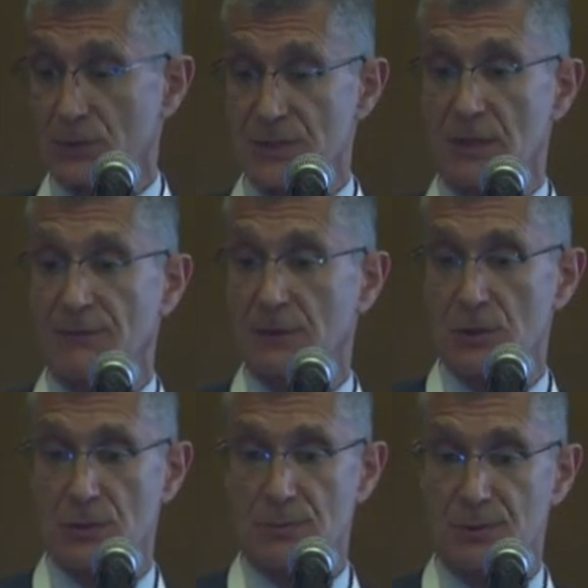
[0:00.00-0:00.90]
safety
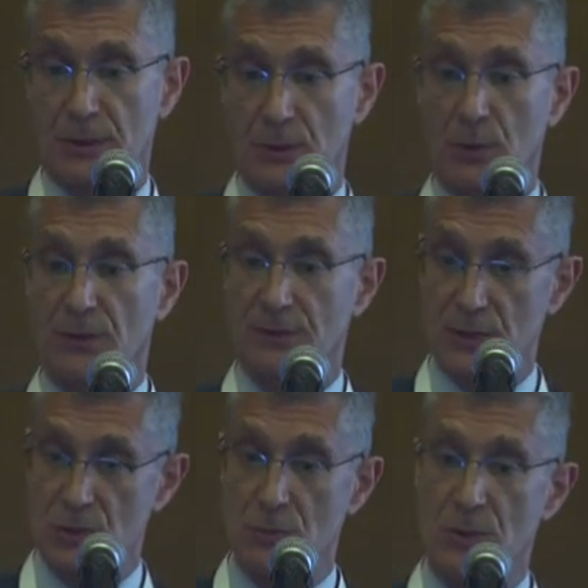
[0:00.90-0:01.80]
issues, particularly with
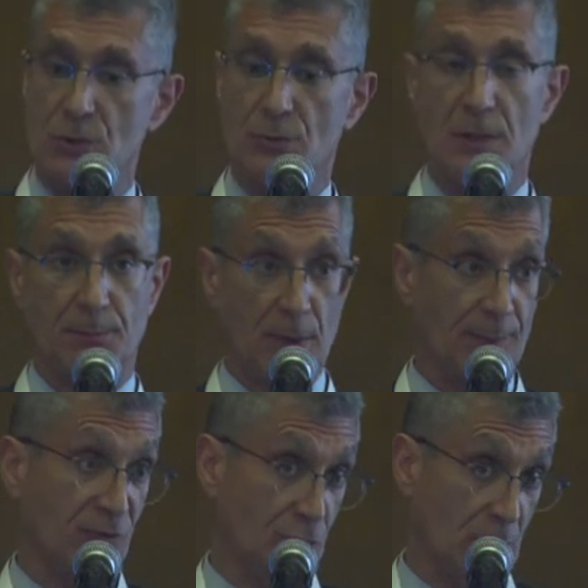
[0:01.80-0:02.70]
tissue injury,
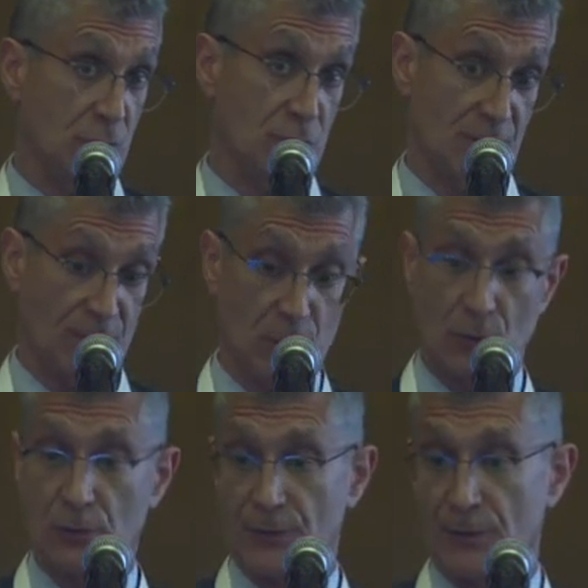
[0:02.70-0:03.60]
strictures of the
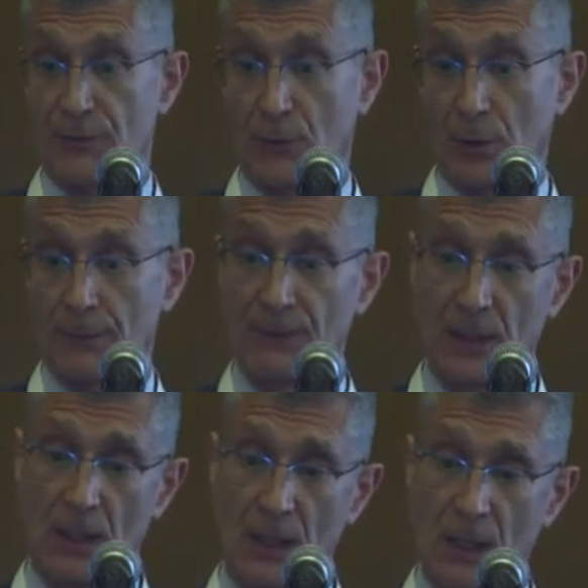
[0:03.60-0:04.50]
ureter, therefore.
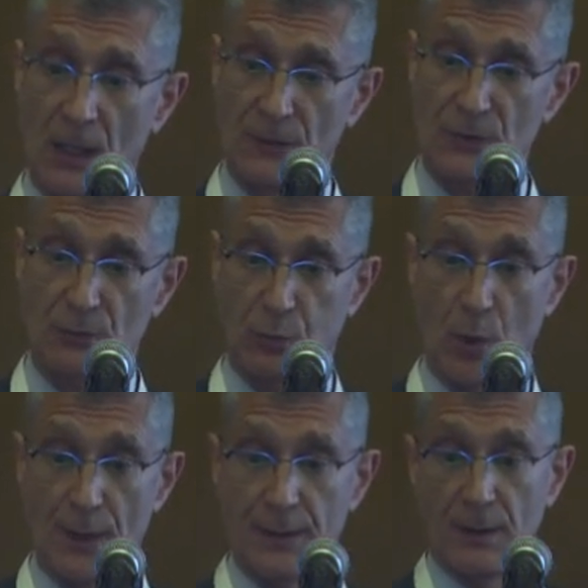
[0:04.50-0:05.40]
And this was
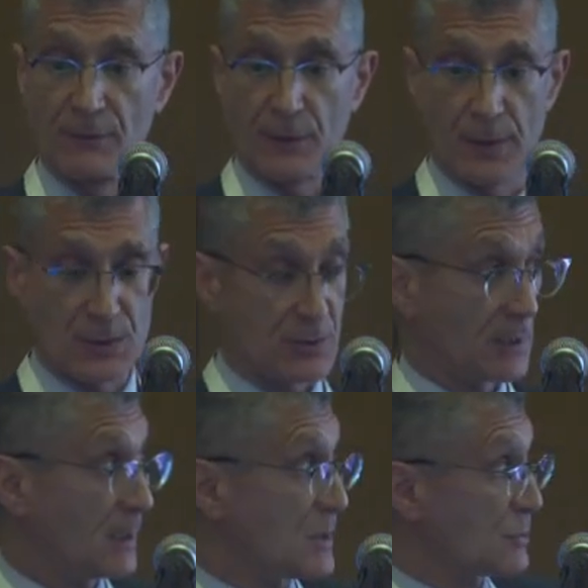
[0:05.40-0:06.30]
one very interesting
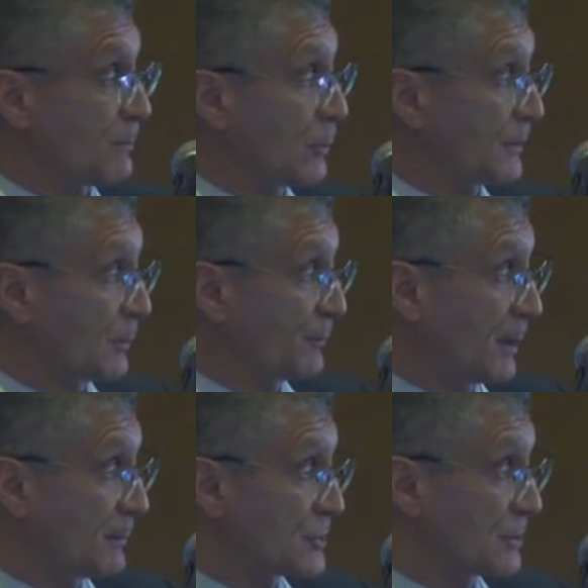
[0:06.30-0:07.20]
case report that was
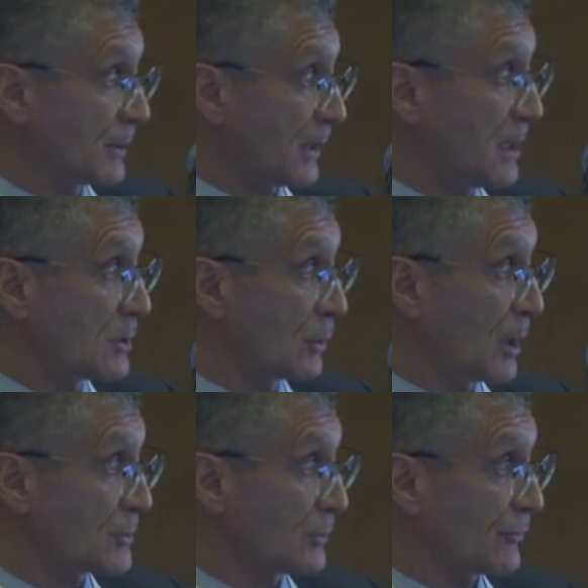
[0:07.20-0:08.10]
published in the Canadian
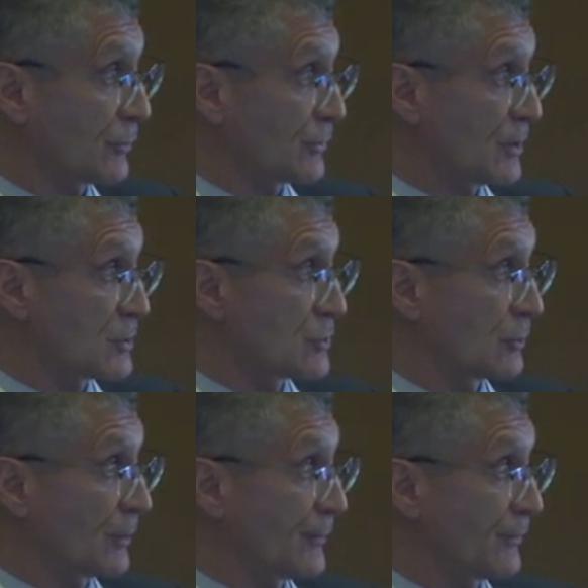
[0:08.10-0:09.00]
Urological Association
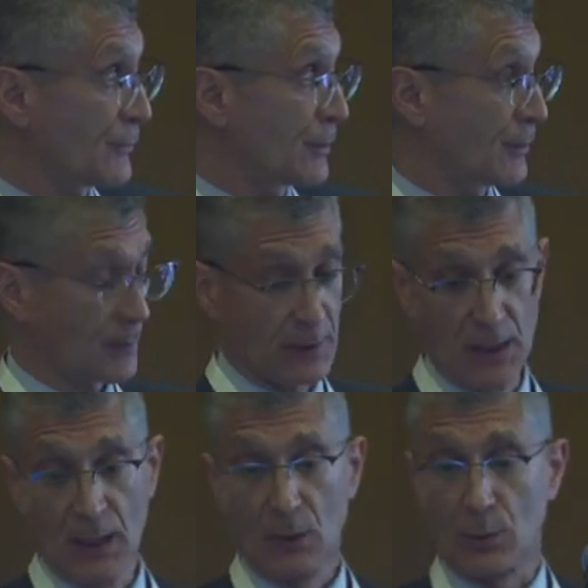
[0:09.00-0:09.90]
Journal this year,
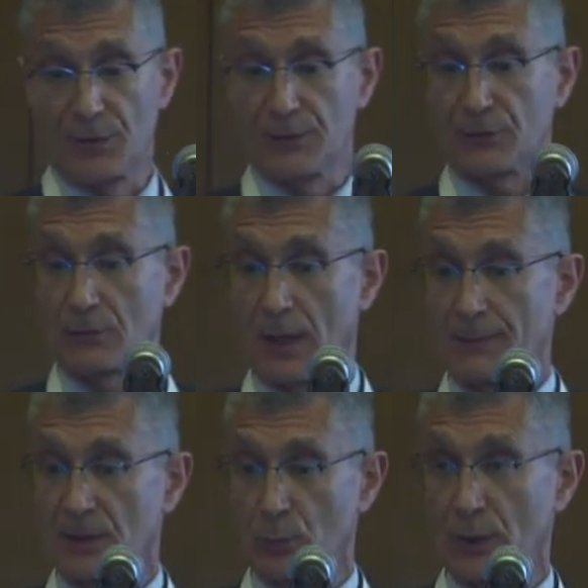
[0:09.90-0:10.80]
where they described
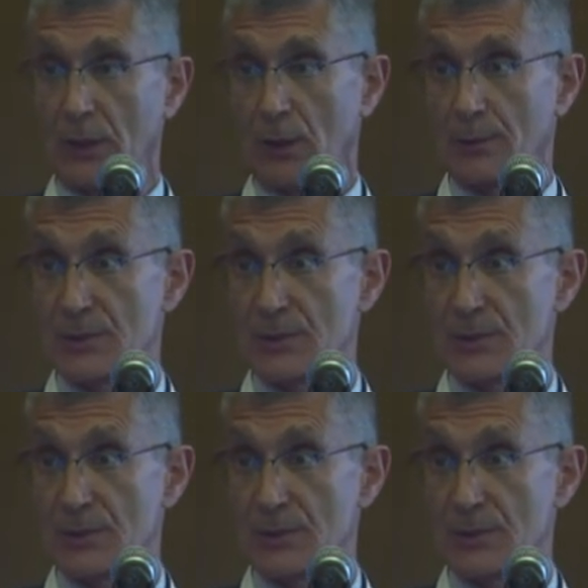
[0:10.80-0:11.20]
a renal artery